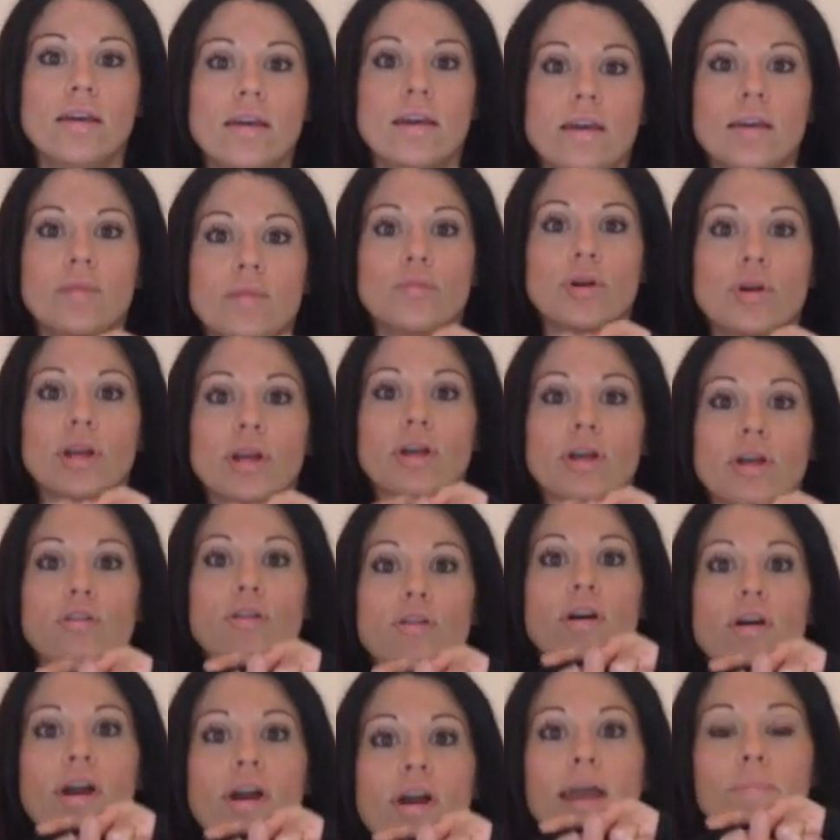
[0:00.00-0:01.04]
and bring it
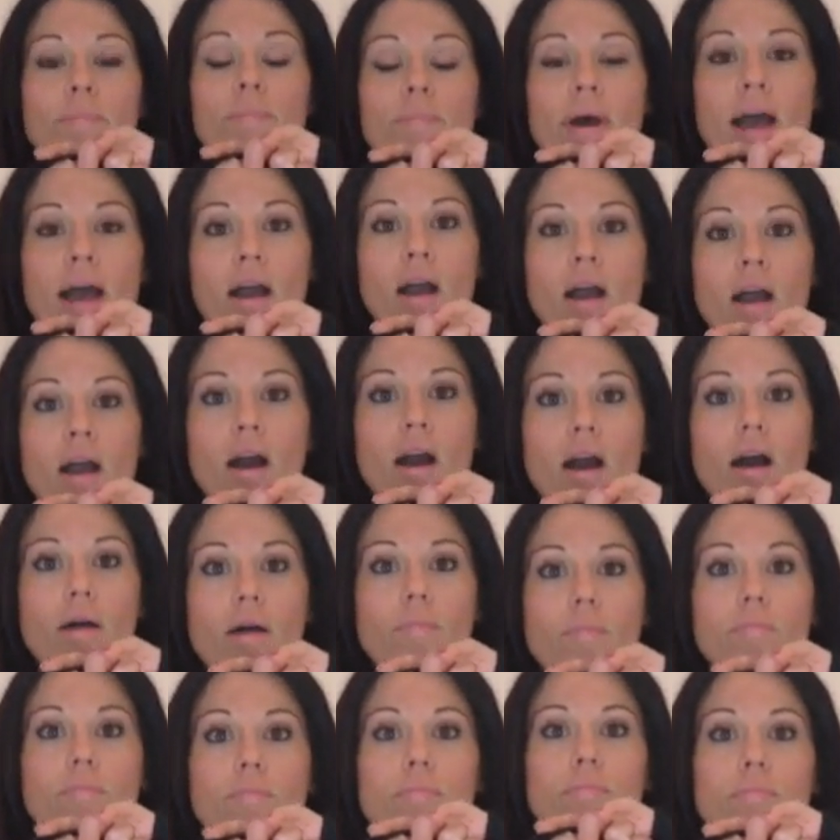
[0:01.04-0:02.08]
right back up.